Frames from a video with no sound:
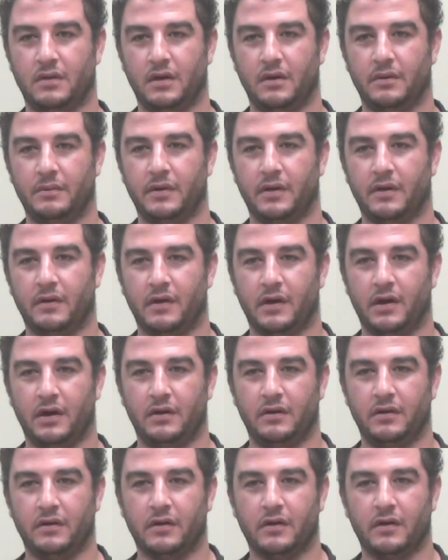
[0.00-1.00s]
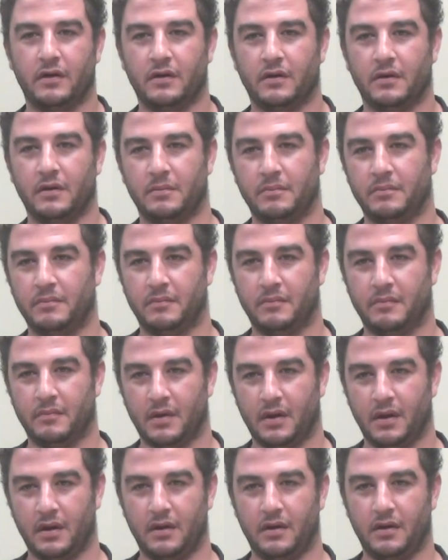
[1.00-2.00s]
It'll be alright. You'll go
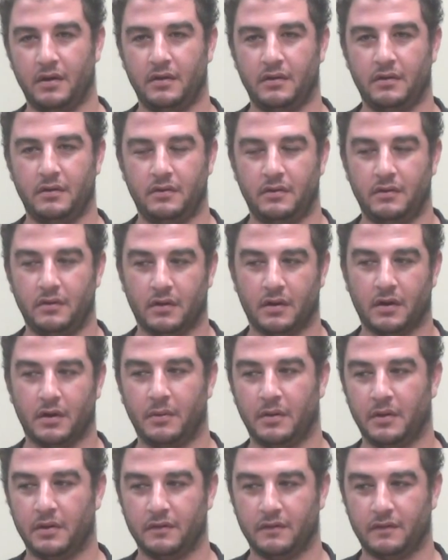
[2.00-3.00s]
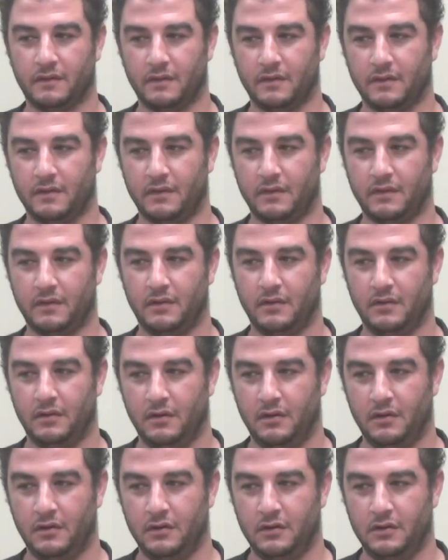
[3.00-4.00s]
home and you'll come on
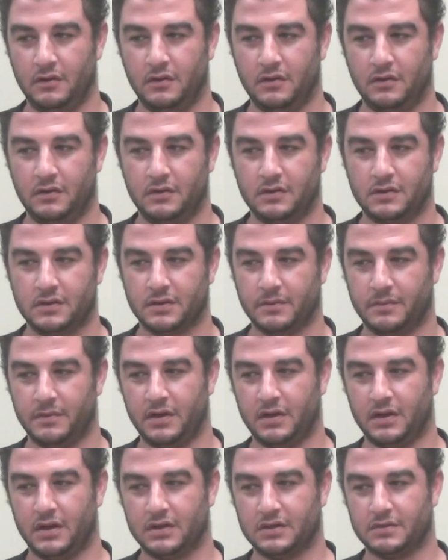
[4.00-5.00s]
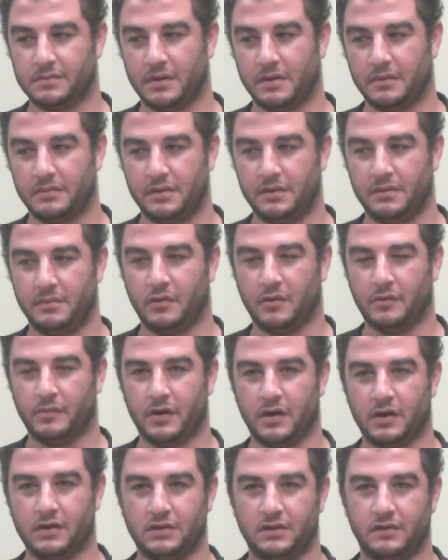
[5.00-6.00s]
to somebody that's probably more
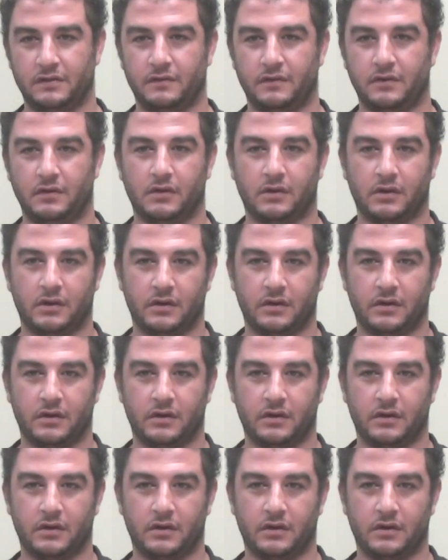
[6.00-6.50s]
positive.